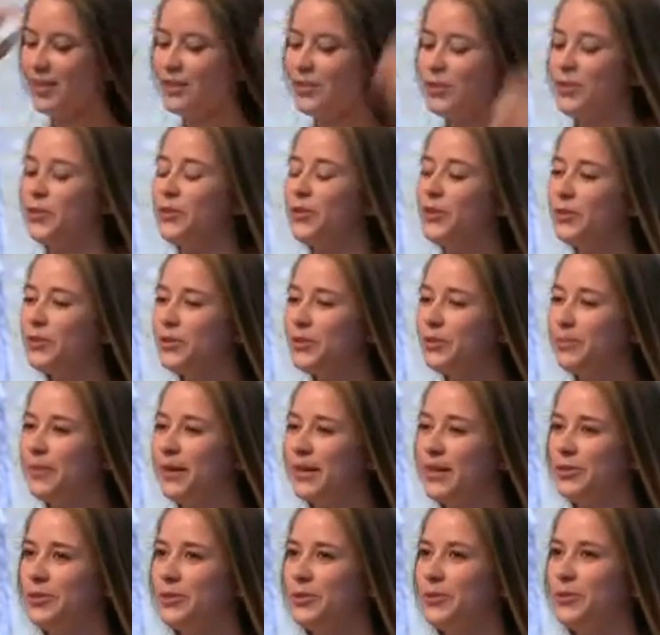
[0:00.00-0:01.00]
so those are
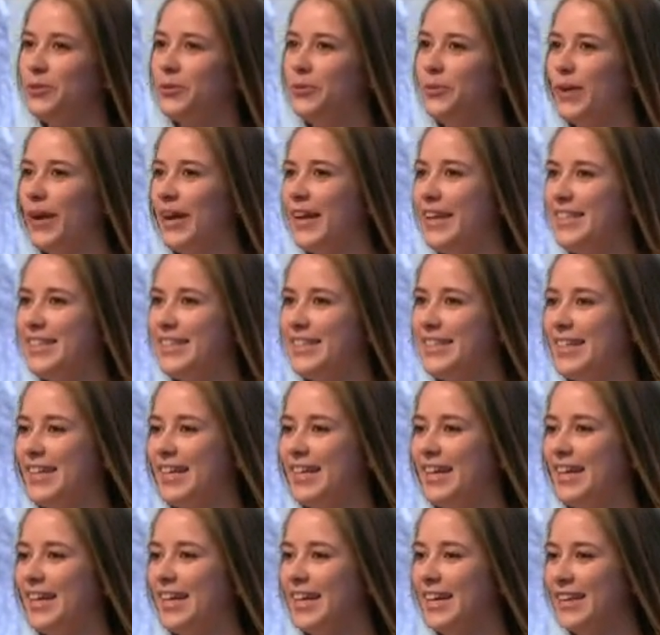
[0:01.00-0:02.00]
my two ways
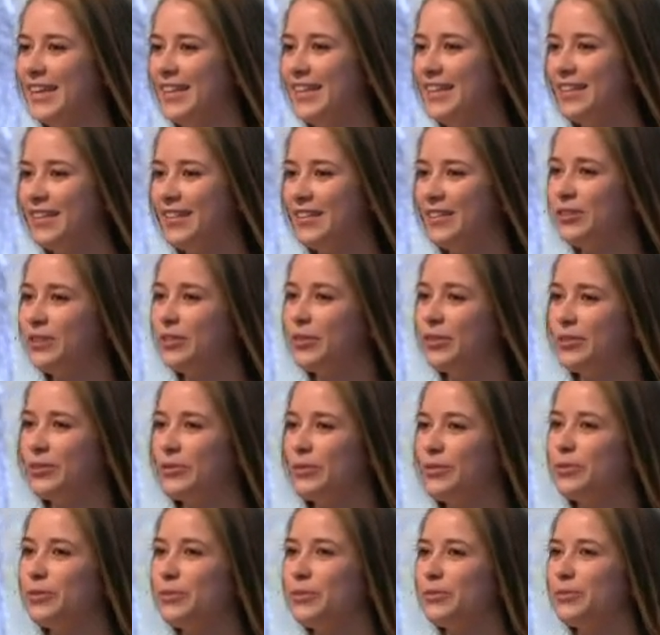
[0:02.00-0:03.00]
that
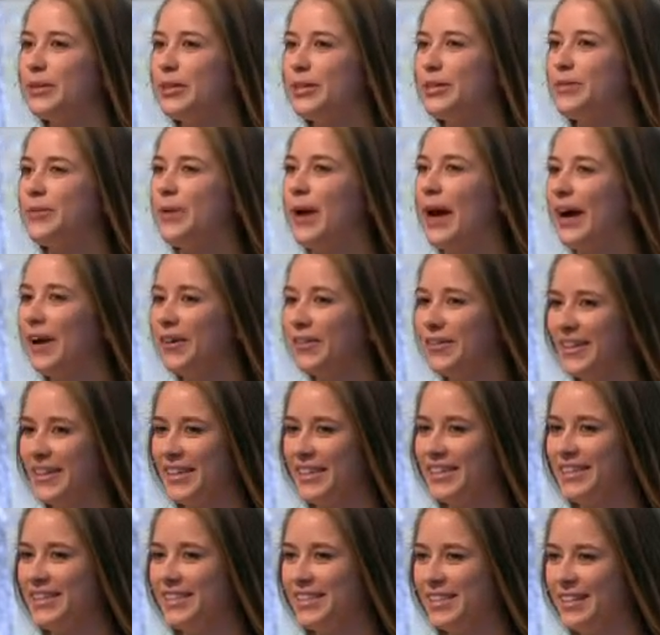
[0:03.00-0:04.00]
those are my two
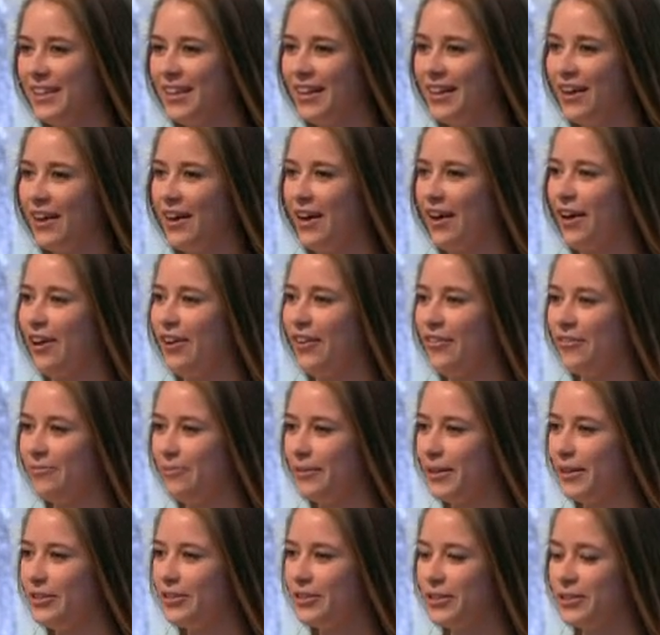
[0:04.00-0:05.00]
outlets of
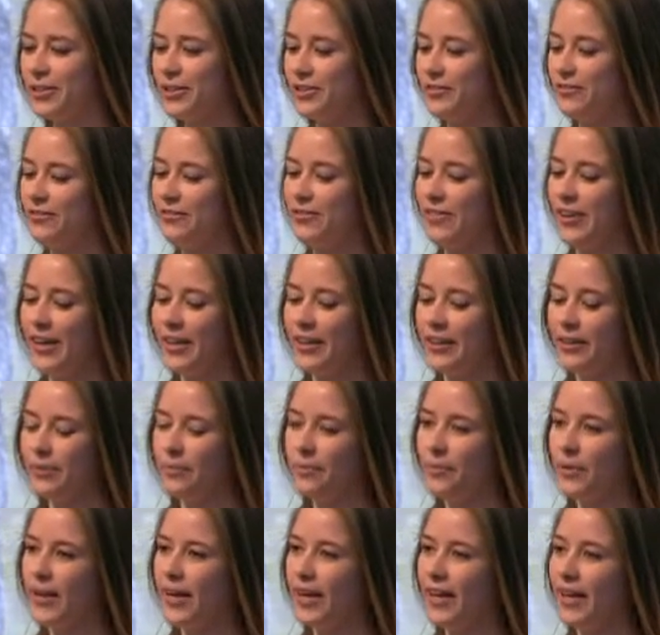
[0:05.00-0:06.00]
my Christian faith.
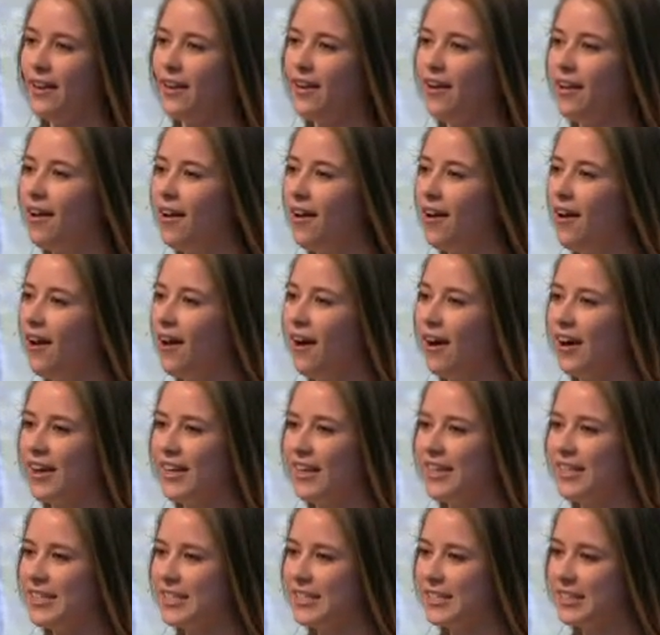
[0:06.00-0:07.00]
But
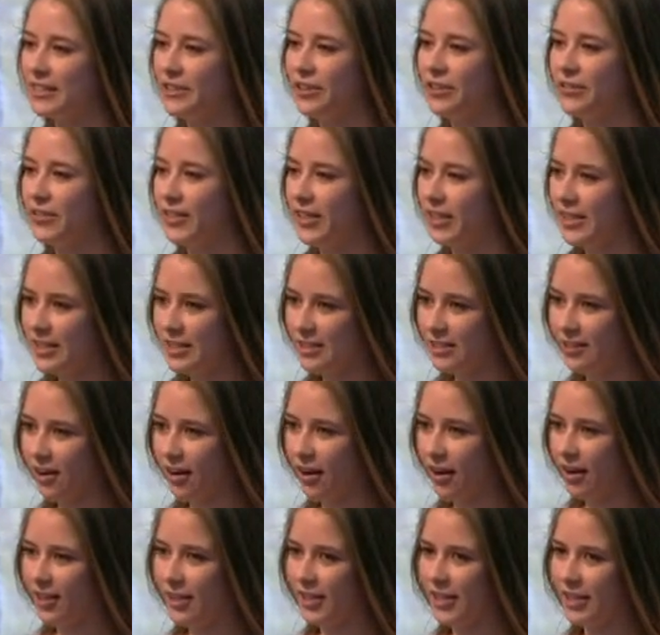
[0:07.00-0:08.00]
honestly, going into
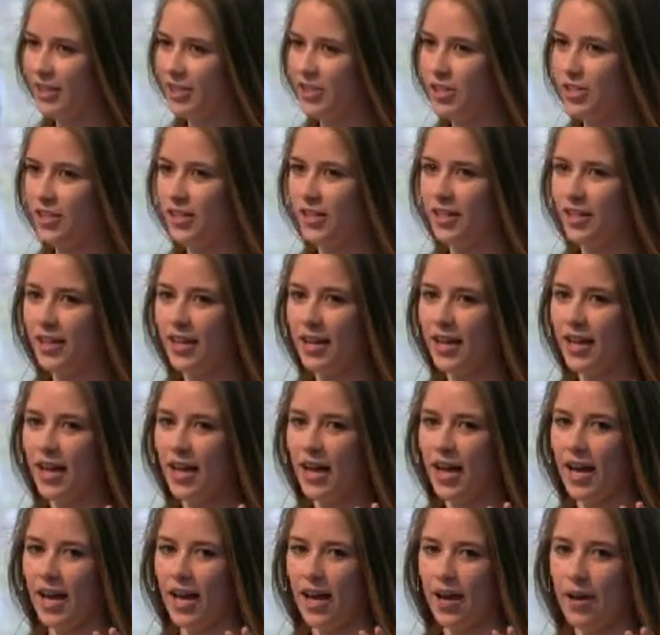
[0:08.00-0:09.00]
college,
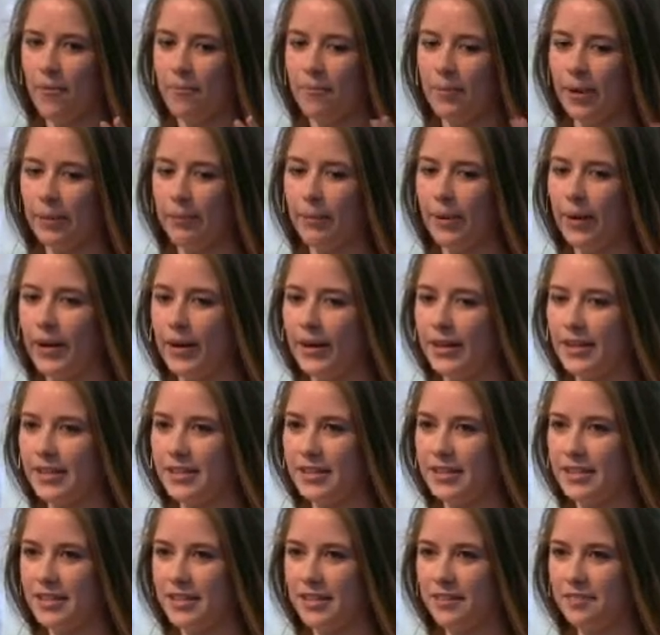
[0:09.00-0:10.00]
my
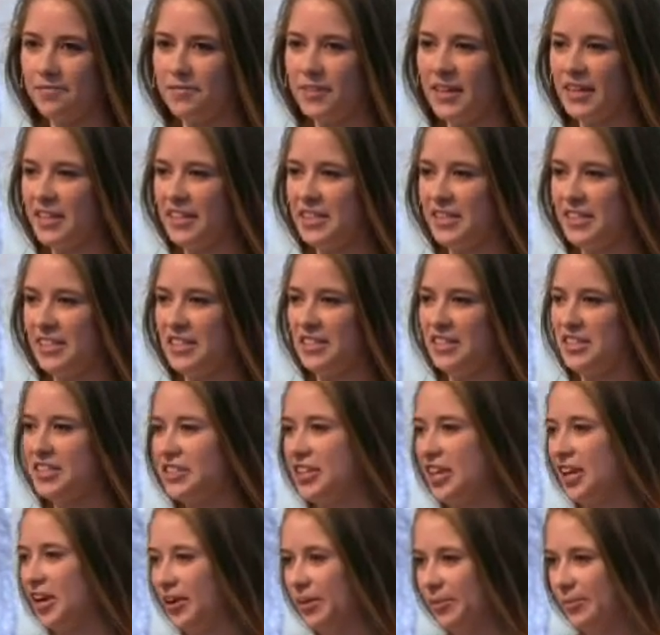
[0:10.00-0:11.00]
parents, they didn't
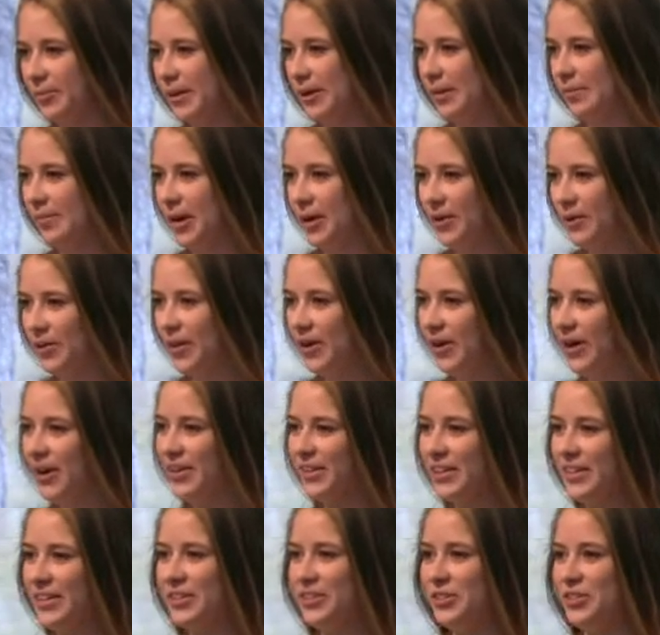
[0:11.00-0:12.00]
scare me about
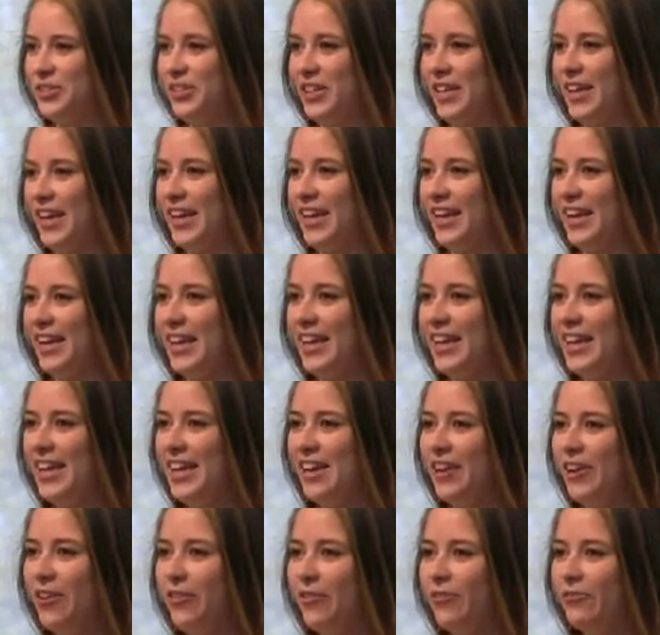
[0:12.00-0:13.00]
college. They
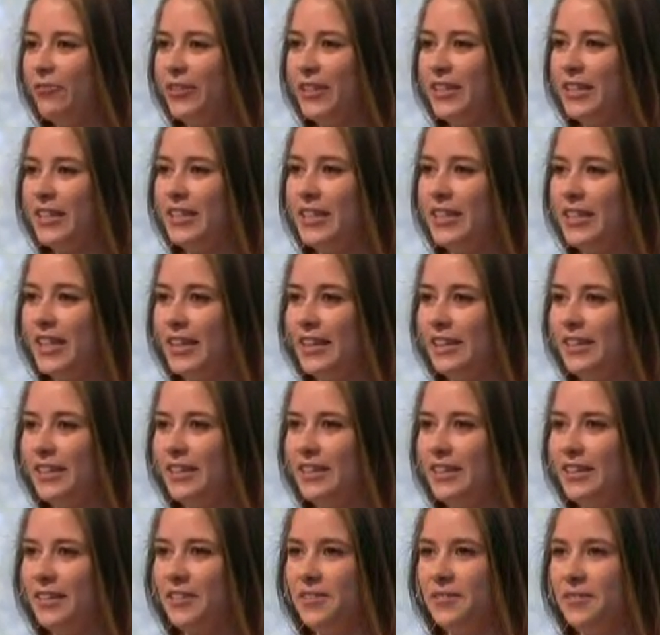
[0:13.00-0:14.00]
really
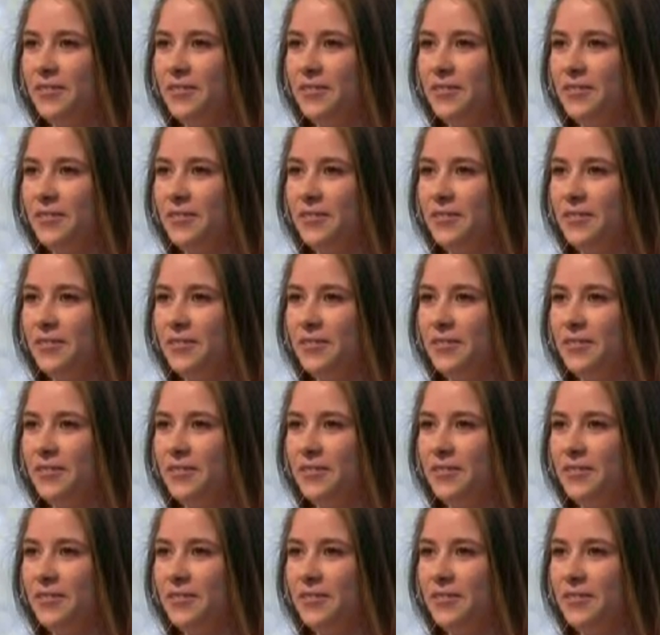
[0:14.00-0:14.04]
like